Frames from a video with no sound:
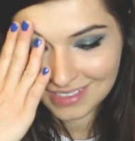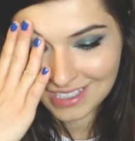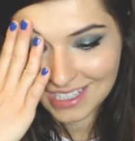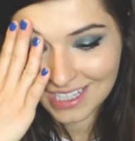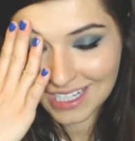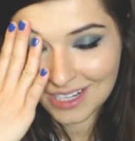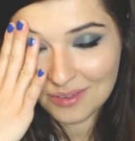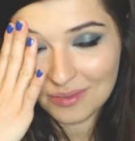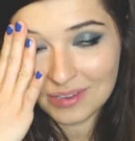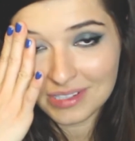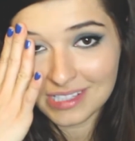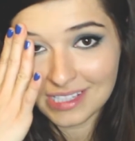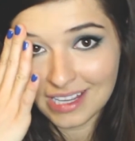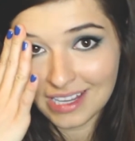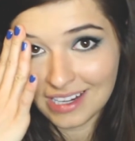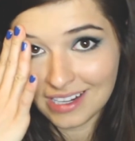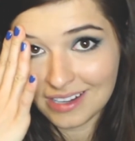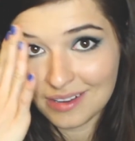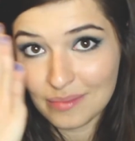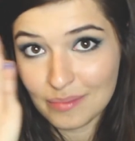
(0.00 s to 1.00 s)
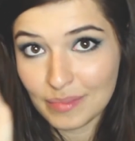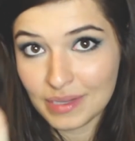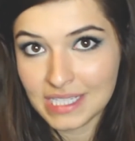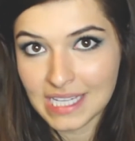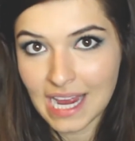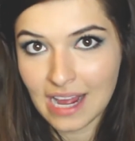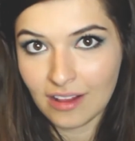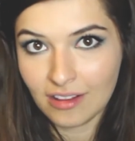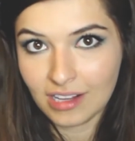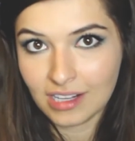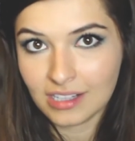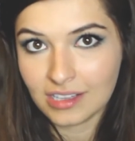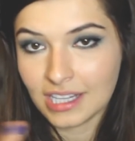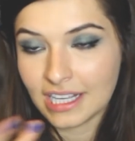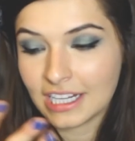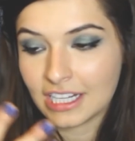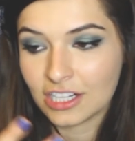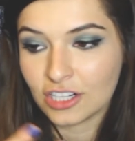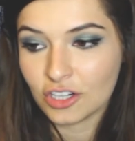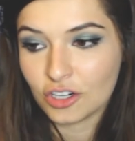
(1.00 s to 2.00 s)
I think it was like metallic,
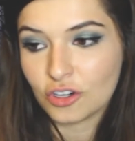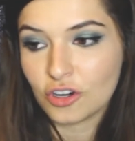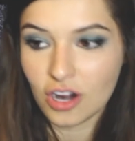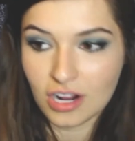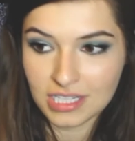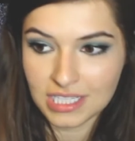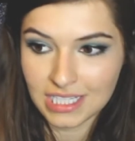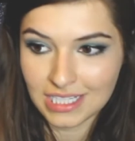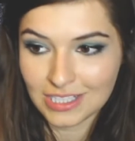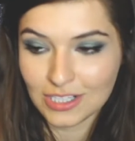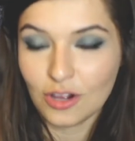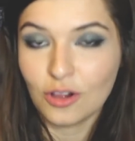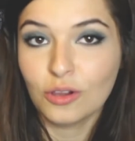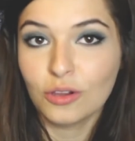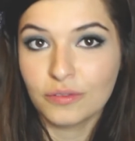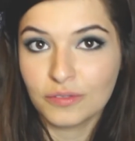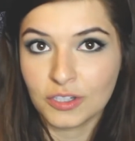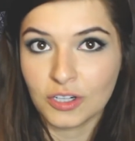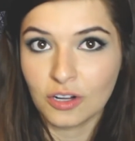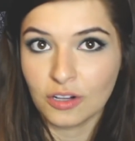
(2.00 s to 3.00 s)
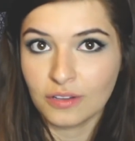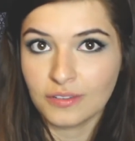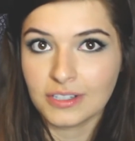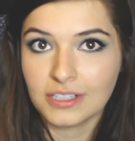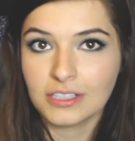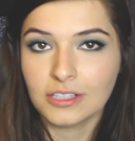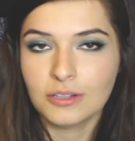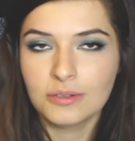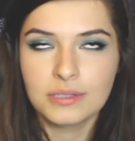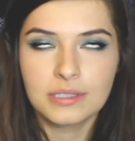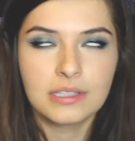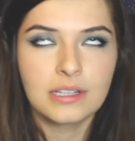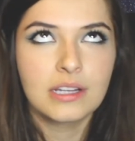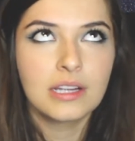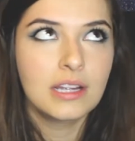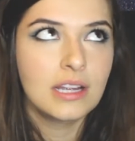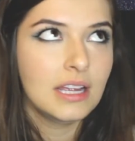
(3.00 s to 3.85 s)
like crosses all over all of our clothes.